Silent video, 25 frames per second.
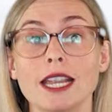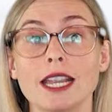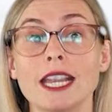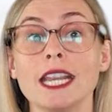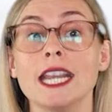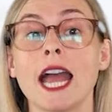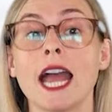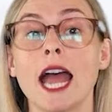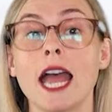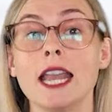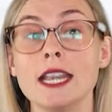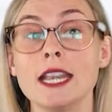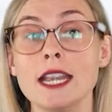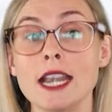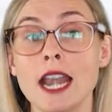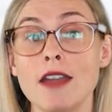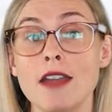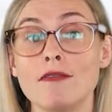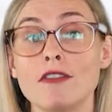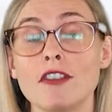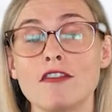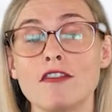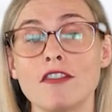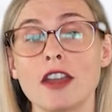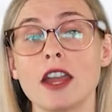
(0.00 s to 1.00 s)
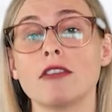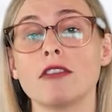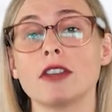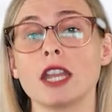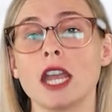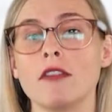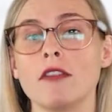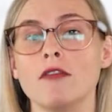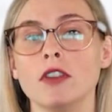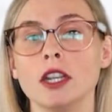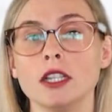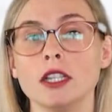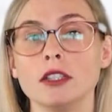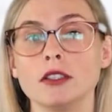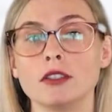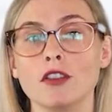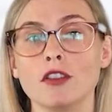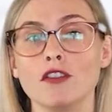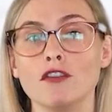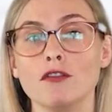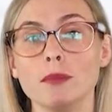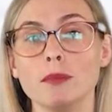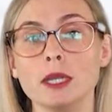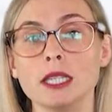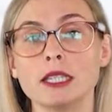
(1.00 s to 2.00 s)
it had never found evidence
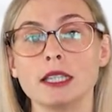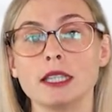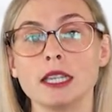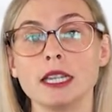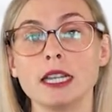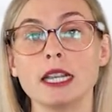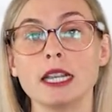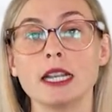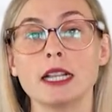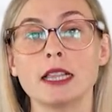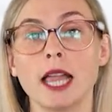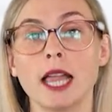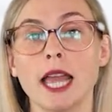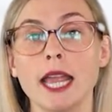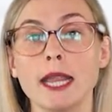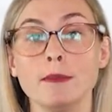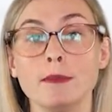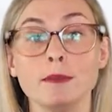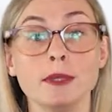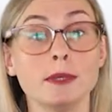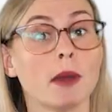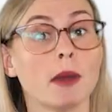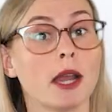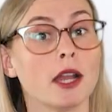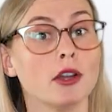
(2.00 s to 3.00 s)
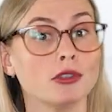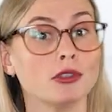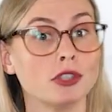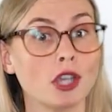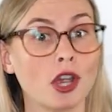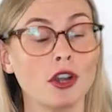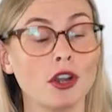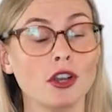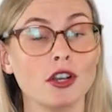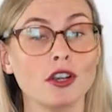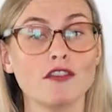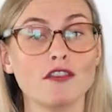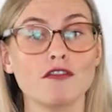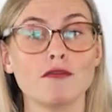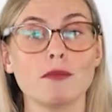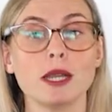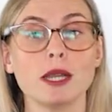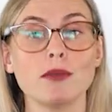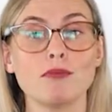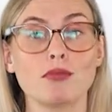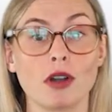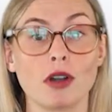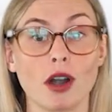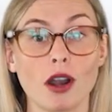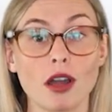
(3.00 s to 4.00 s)
of misleading claims by alternative
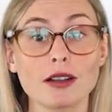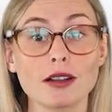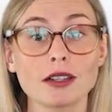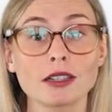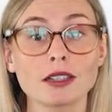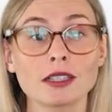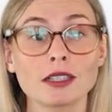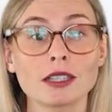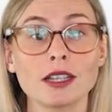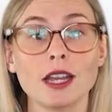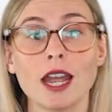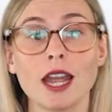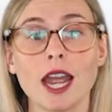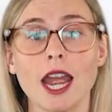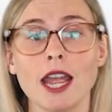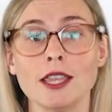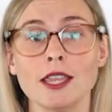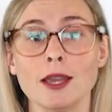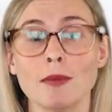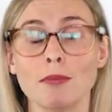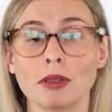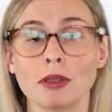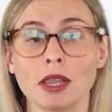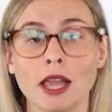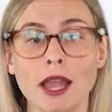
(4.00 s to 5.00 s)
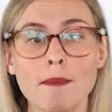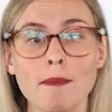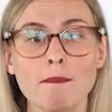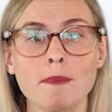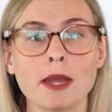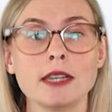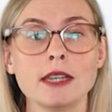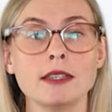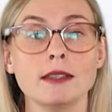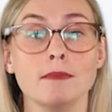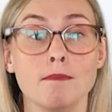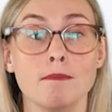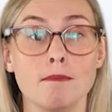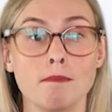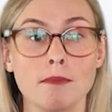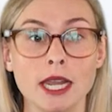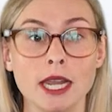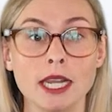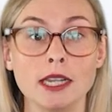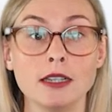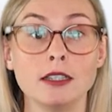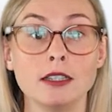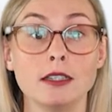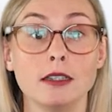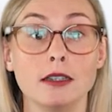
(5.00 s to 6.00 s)
meat products and that
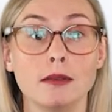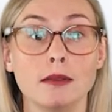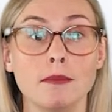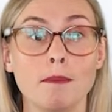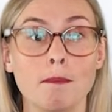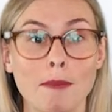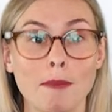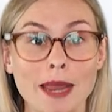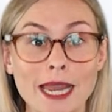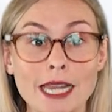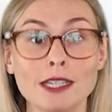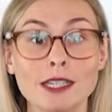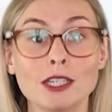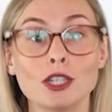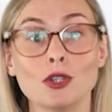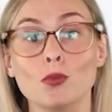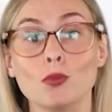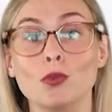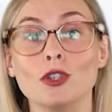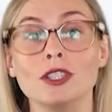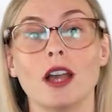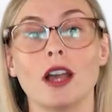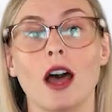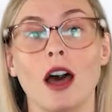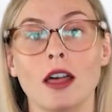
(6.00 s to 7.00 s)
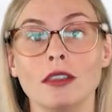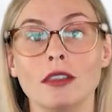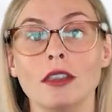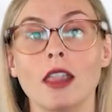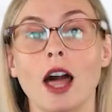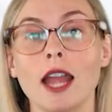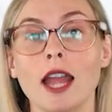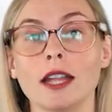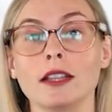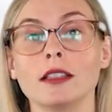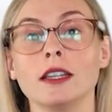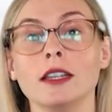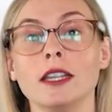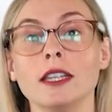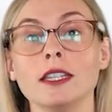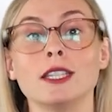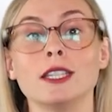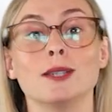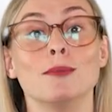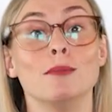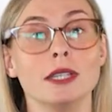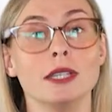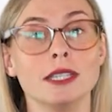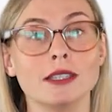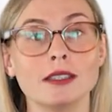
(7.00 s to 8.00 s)
plant-based meat was unlikely to
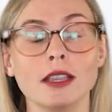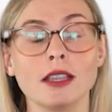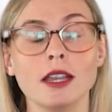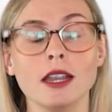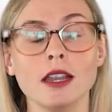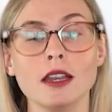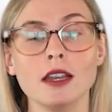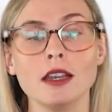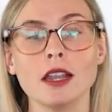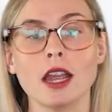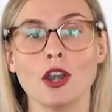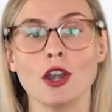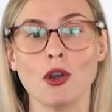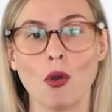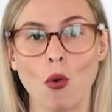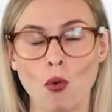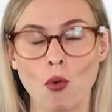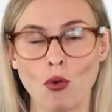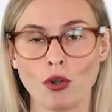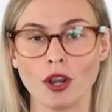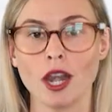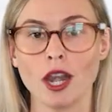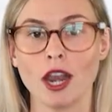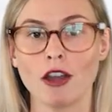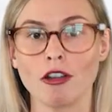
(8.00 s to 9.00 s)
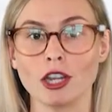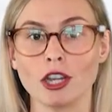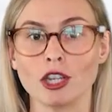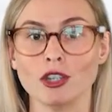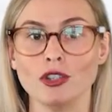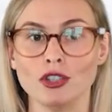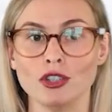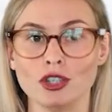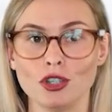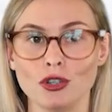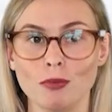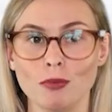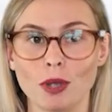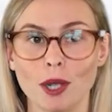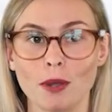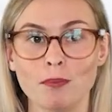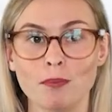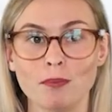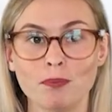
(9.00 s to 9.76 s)
mislead an ordinary consumer.